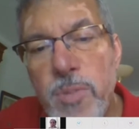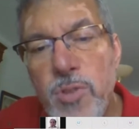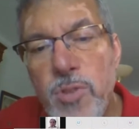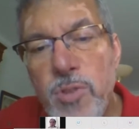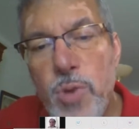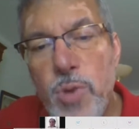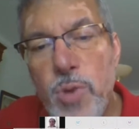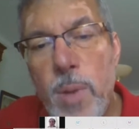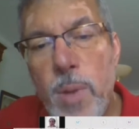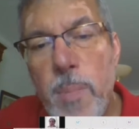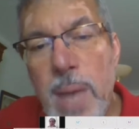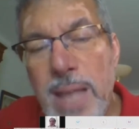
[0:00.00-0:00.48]

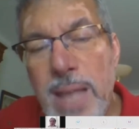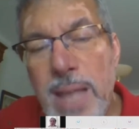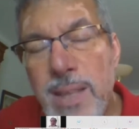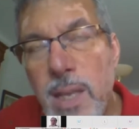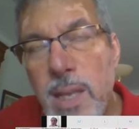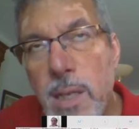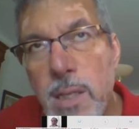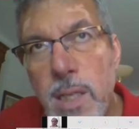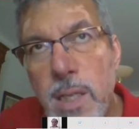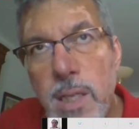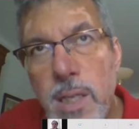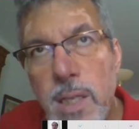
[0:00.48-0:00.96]

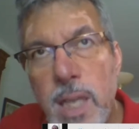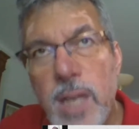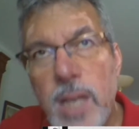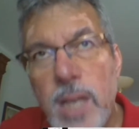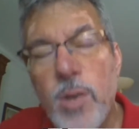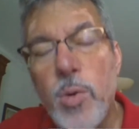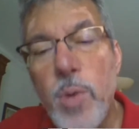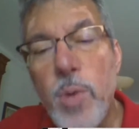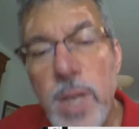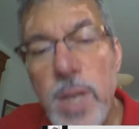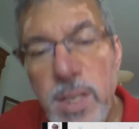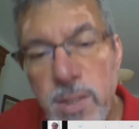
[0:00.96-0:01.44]
dramatically
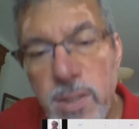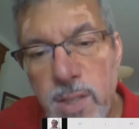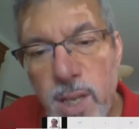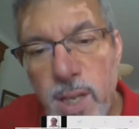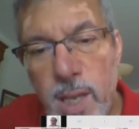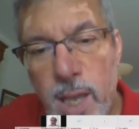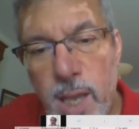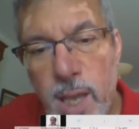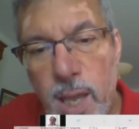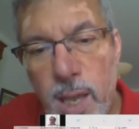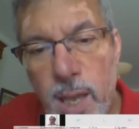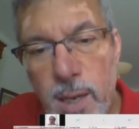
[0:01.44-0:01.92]
decreased
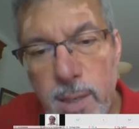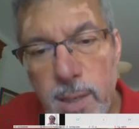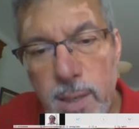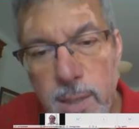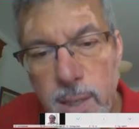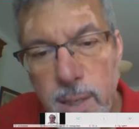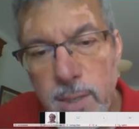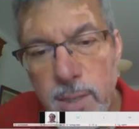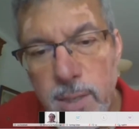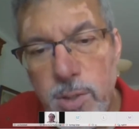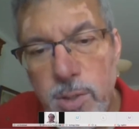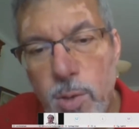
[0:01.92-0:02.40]
again.
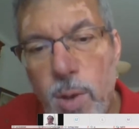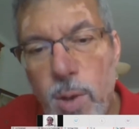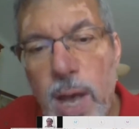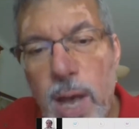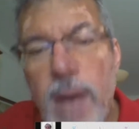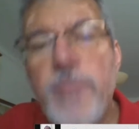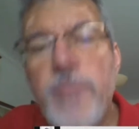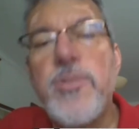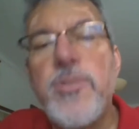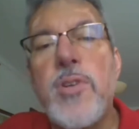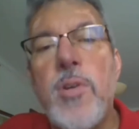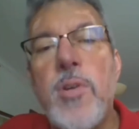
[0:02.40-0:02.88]
So
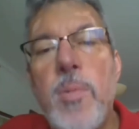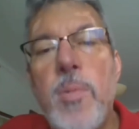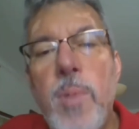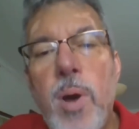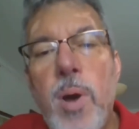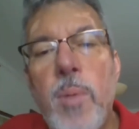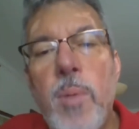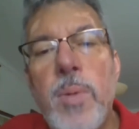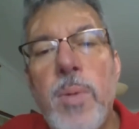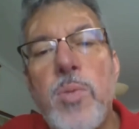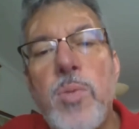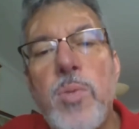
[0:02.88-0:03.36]
after a
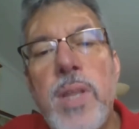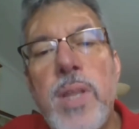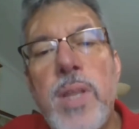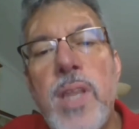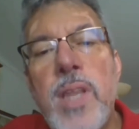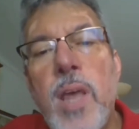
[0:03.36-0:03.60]
moment when